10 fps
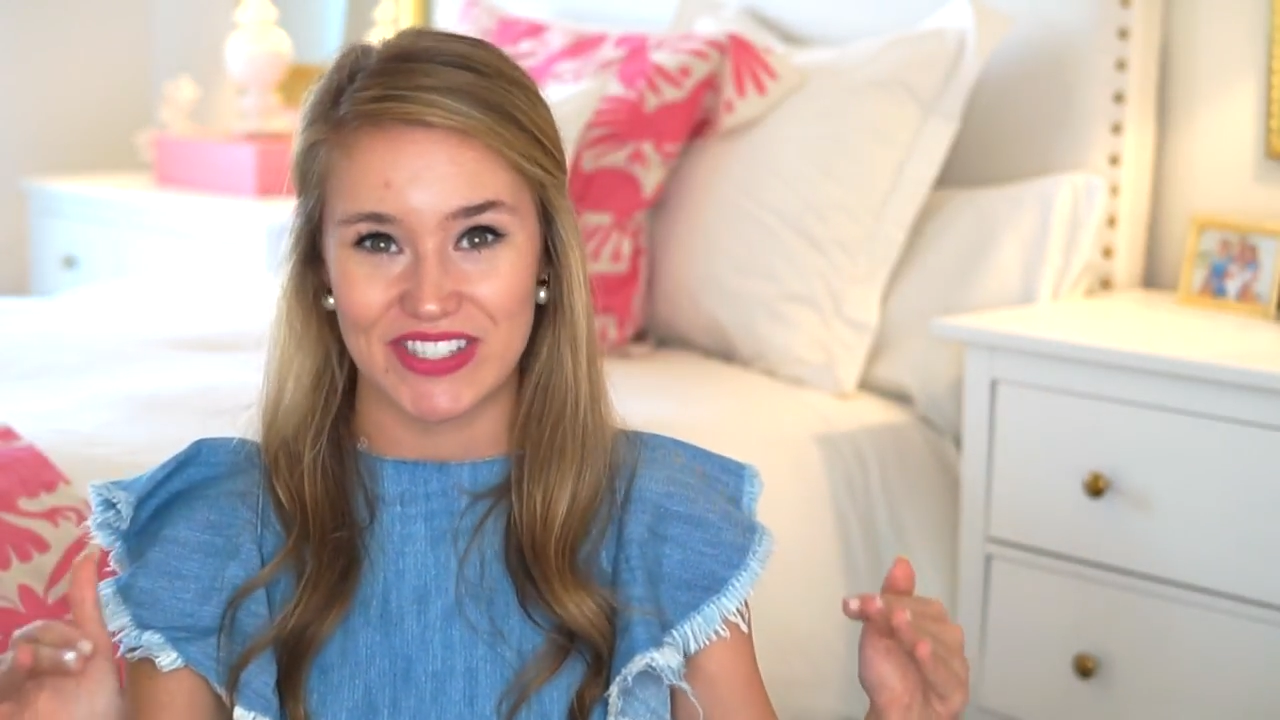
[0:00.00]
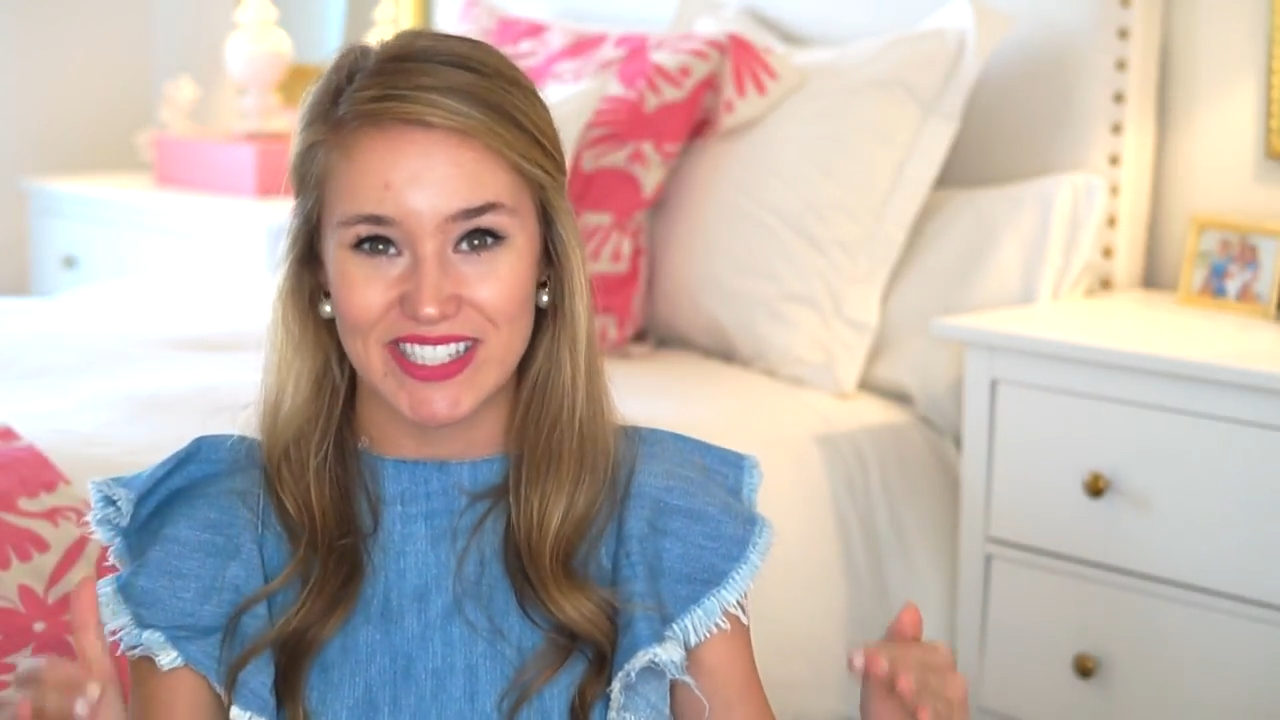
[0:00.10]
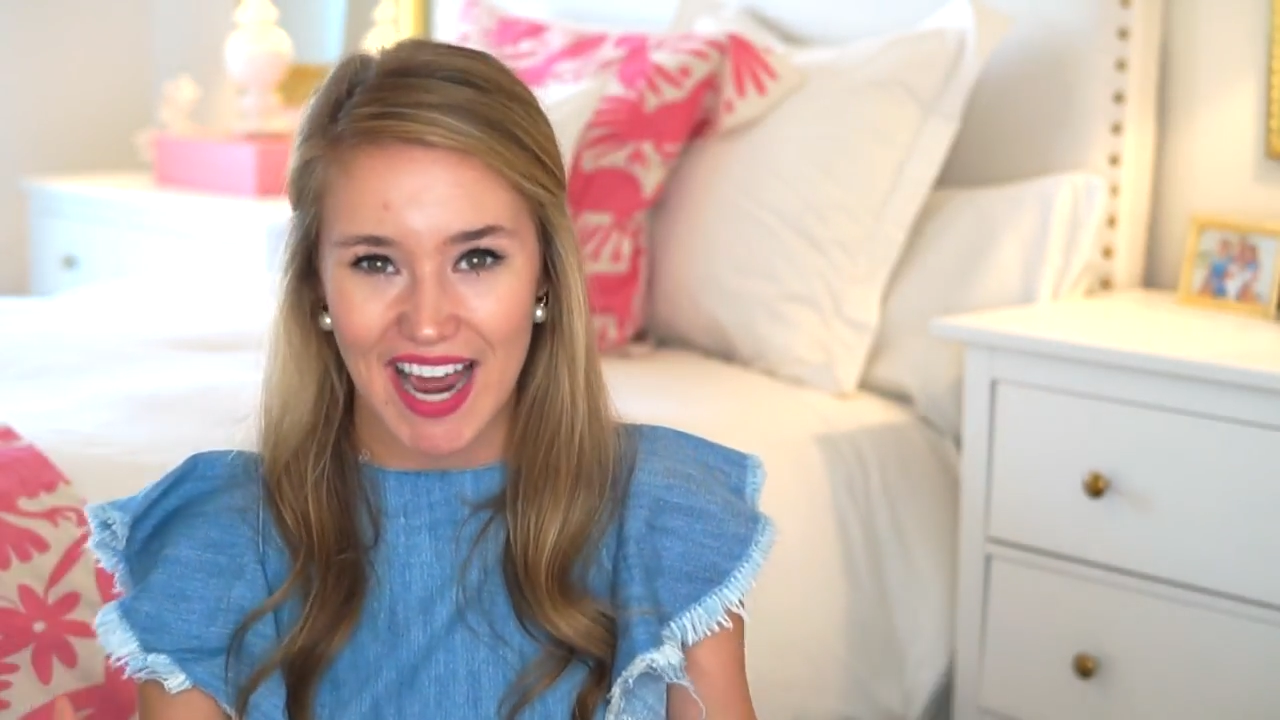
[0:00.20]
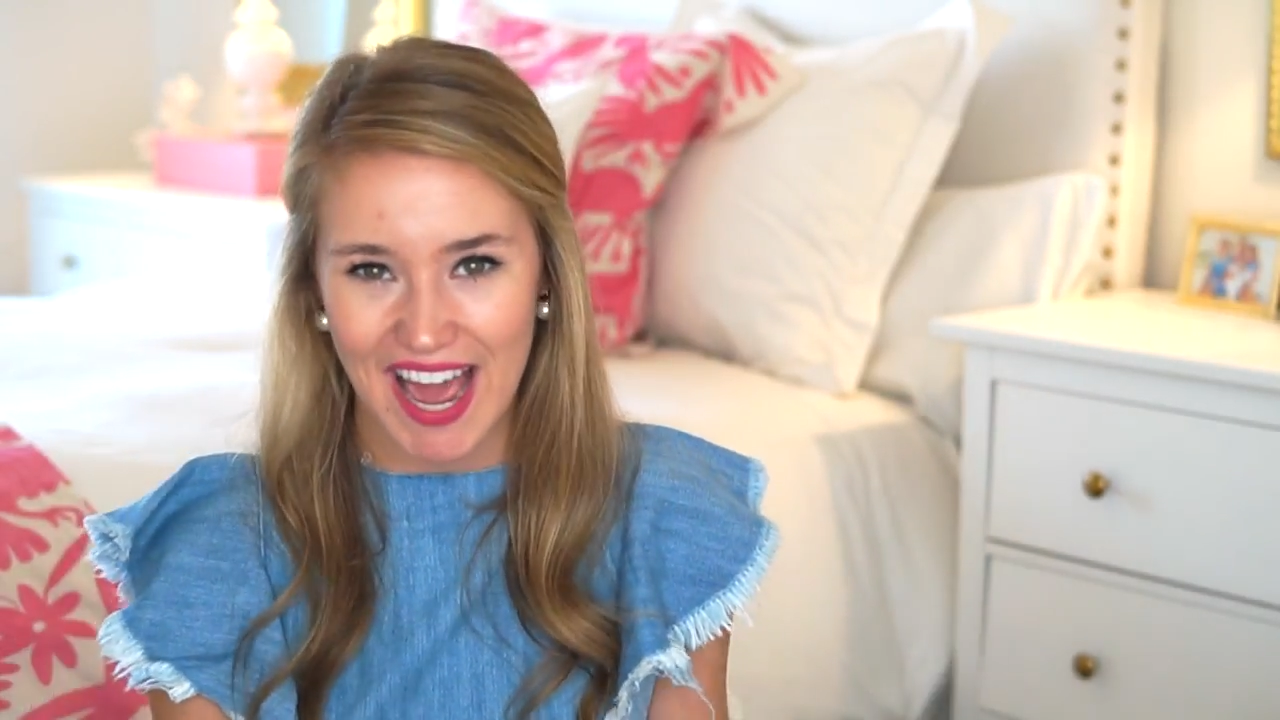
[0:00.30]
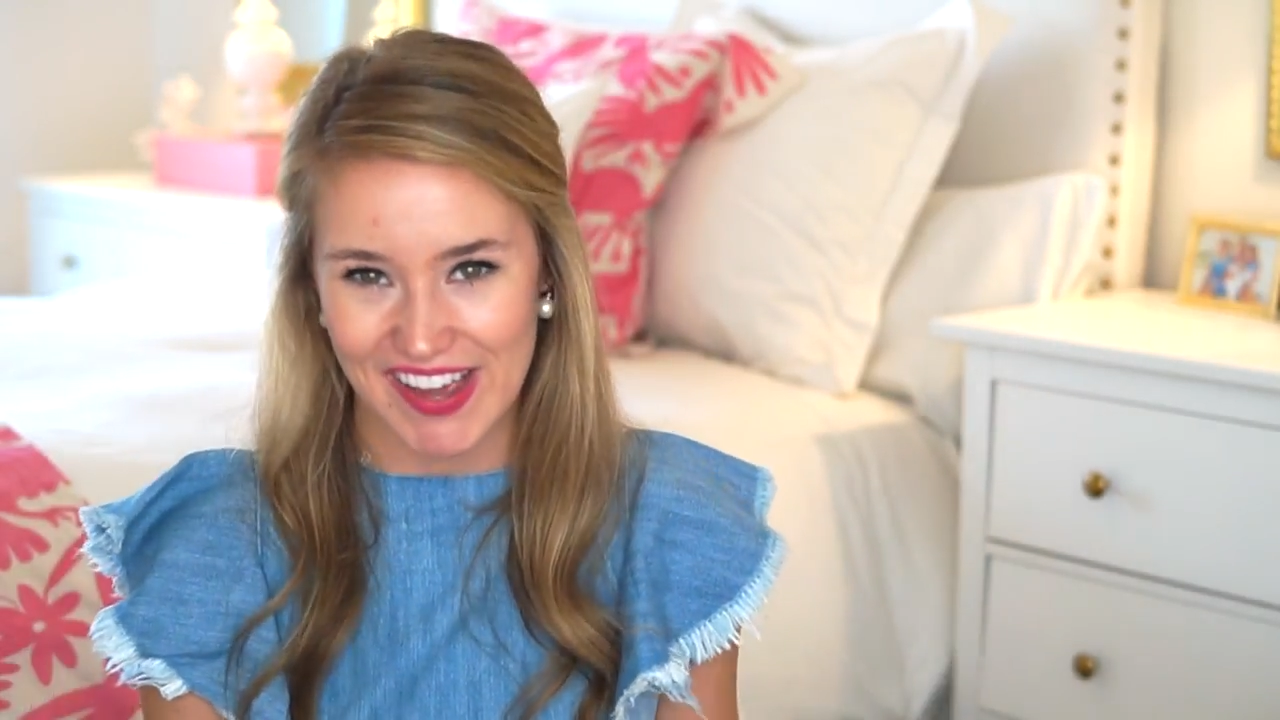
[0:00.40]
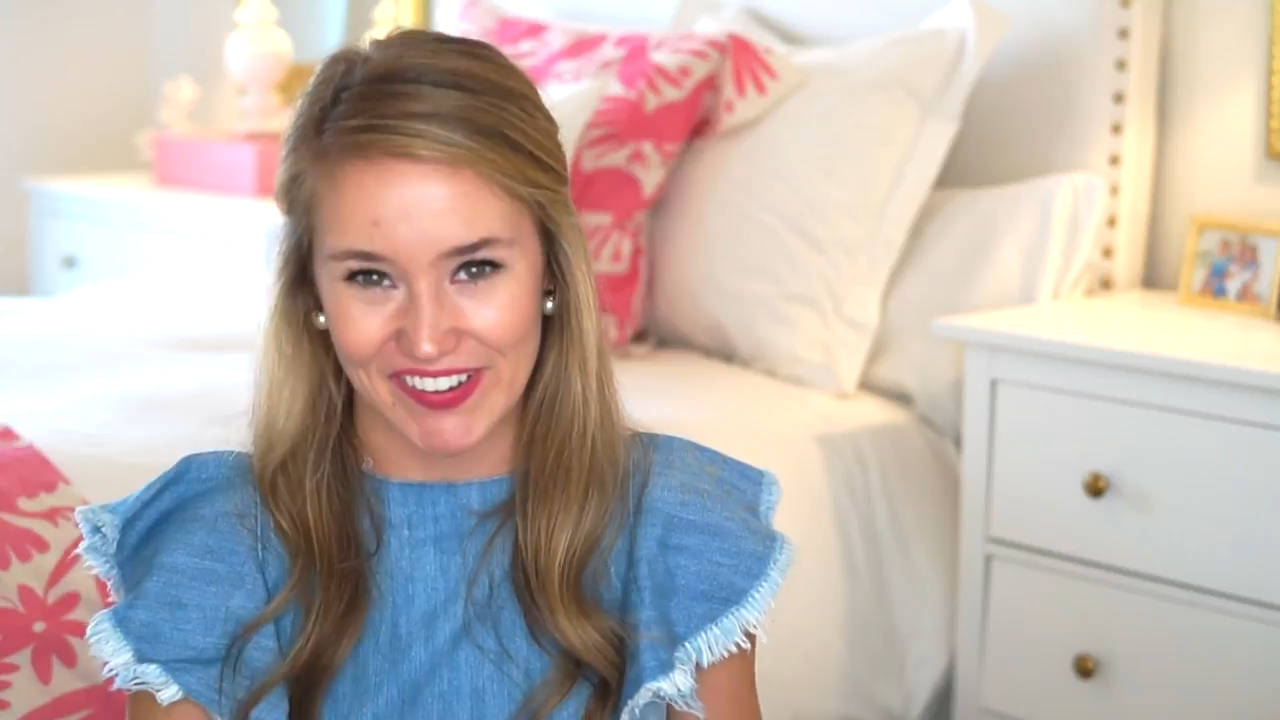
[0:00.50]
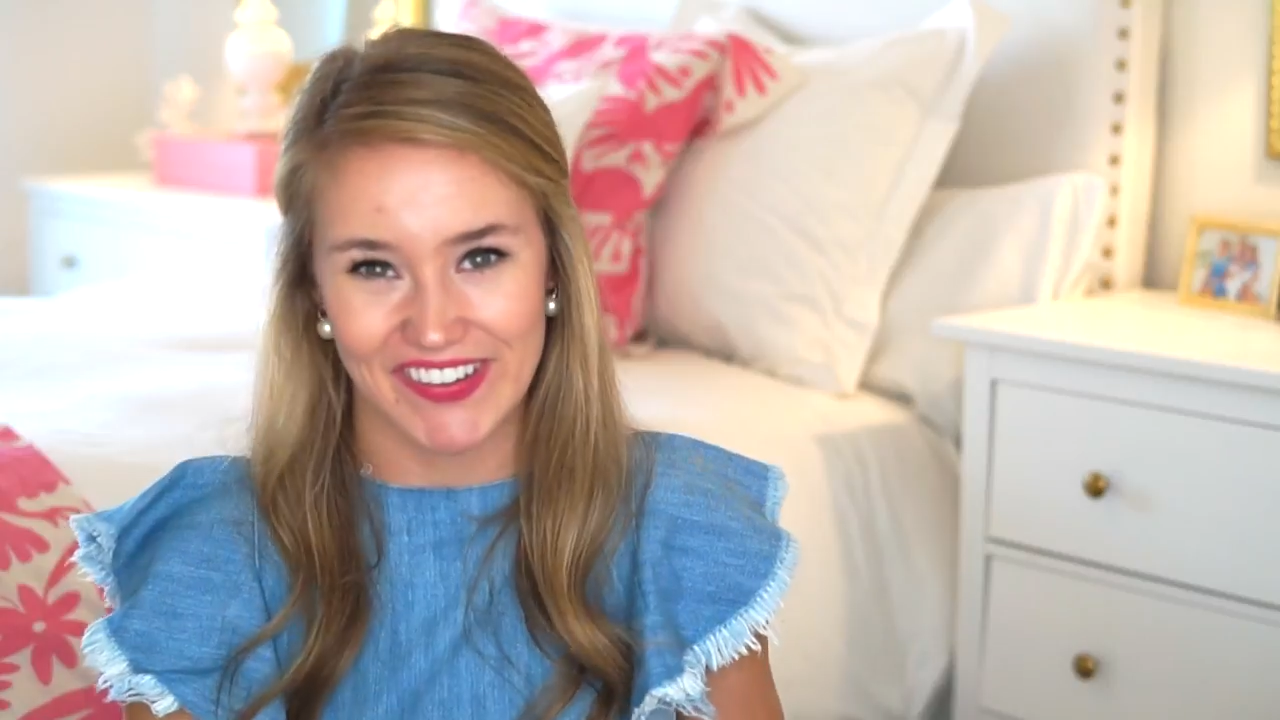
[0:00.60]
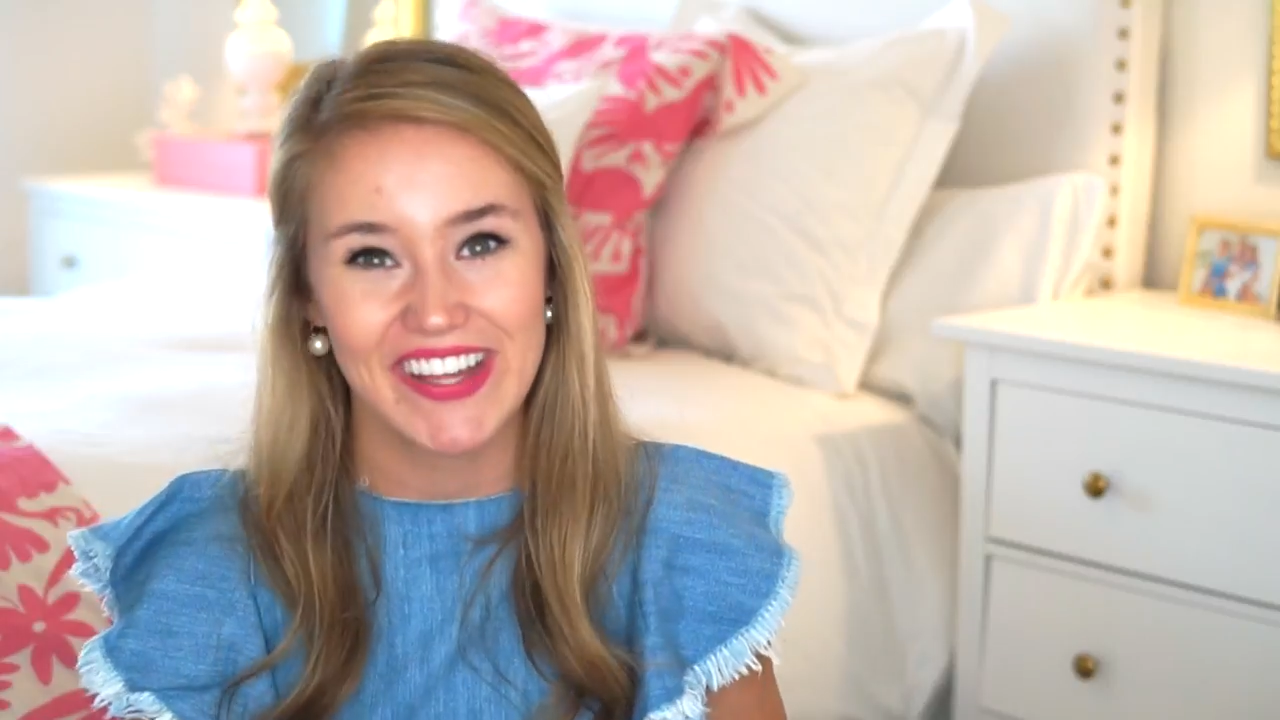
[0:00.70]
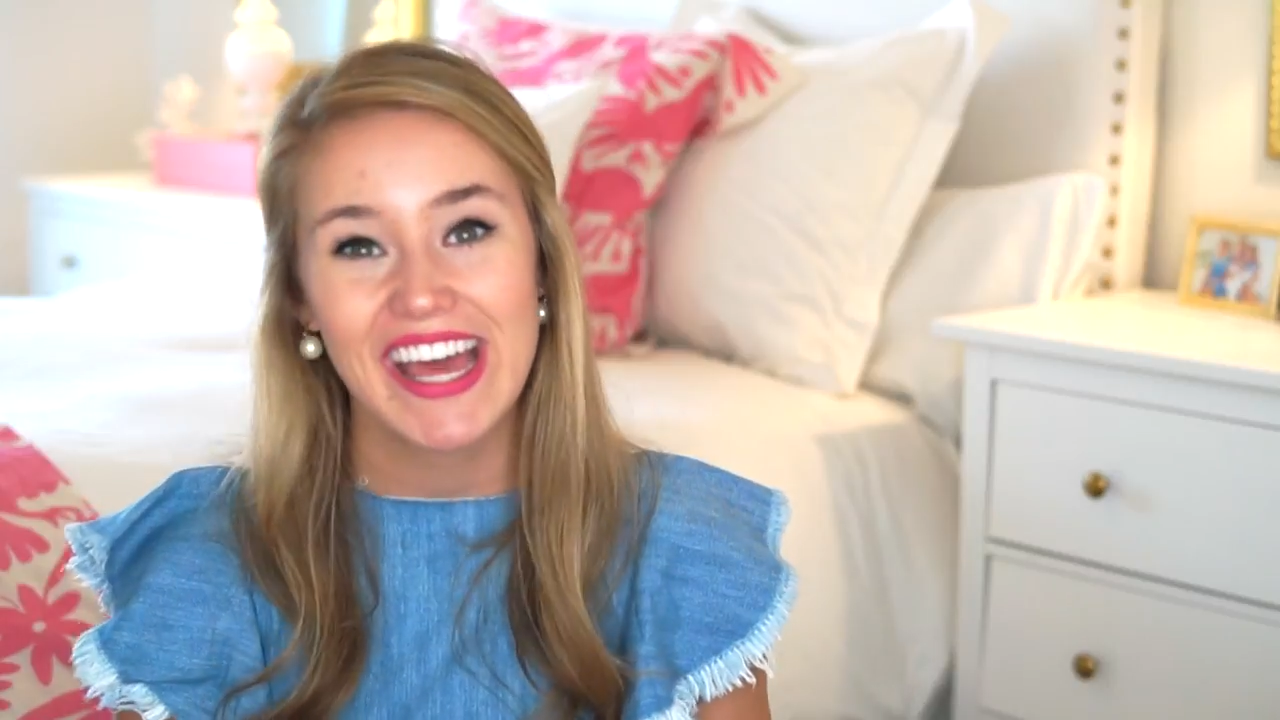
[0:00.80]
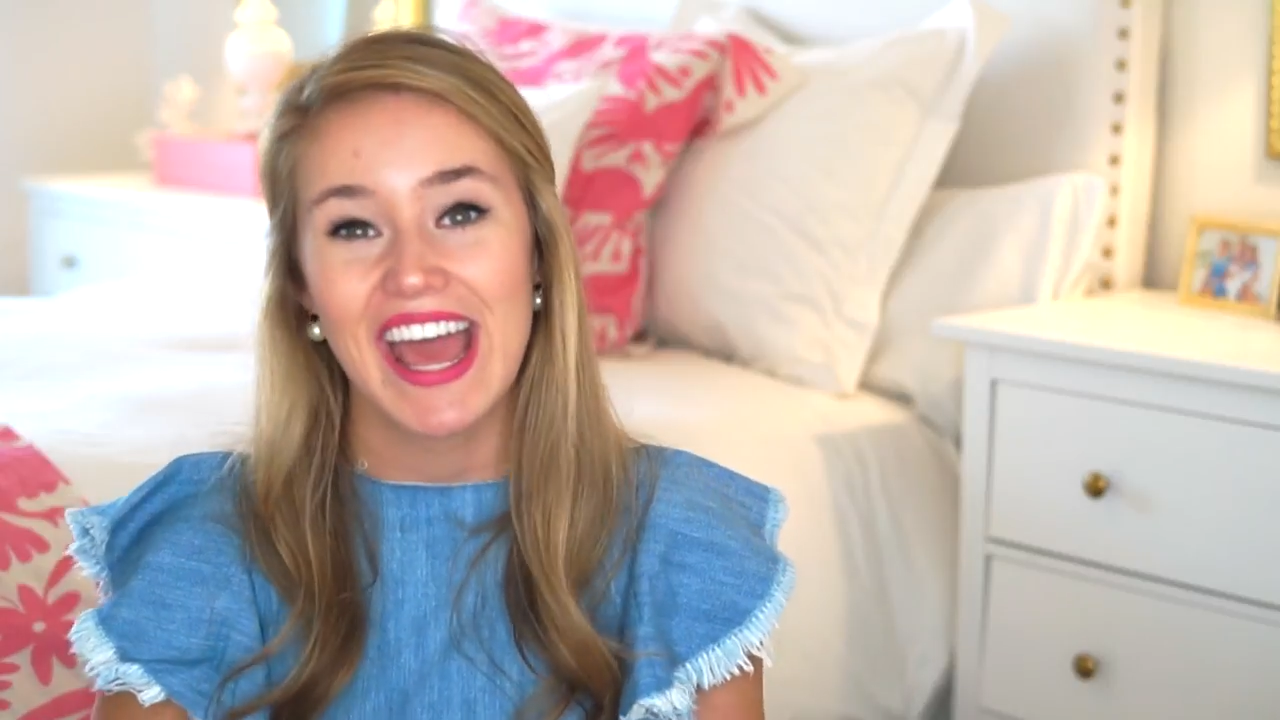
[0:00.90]

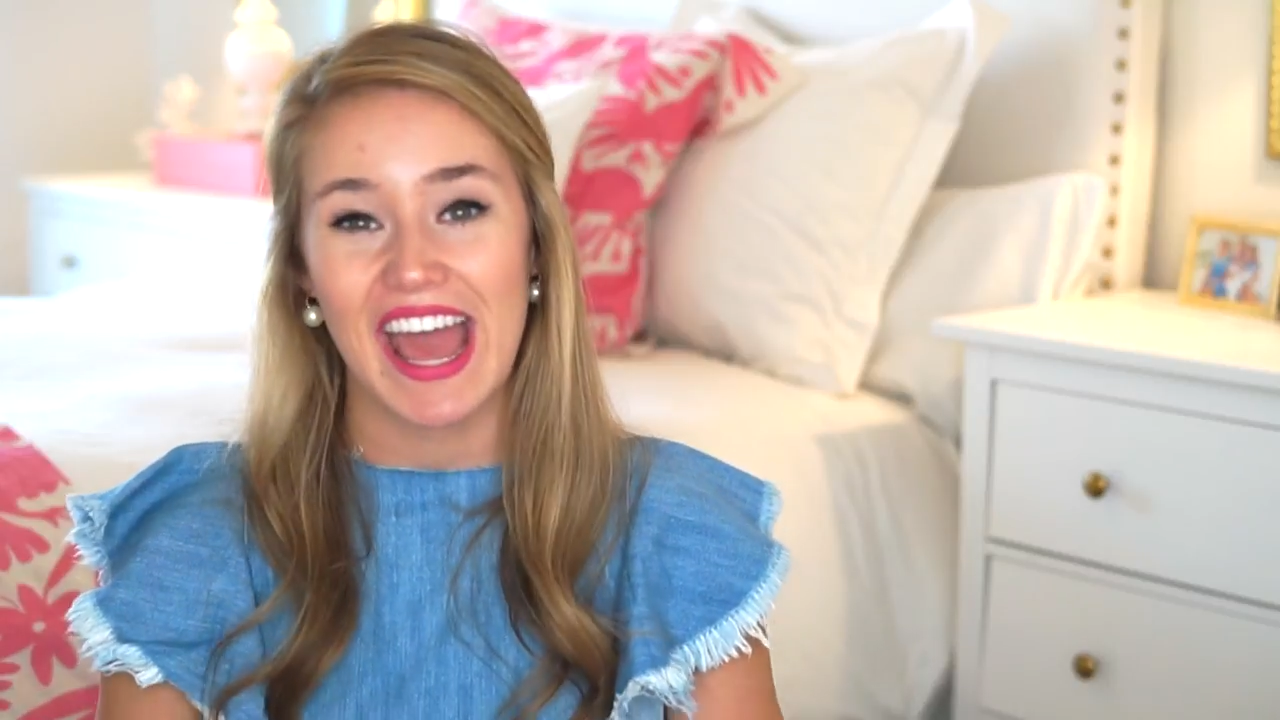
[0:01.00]
style.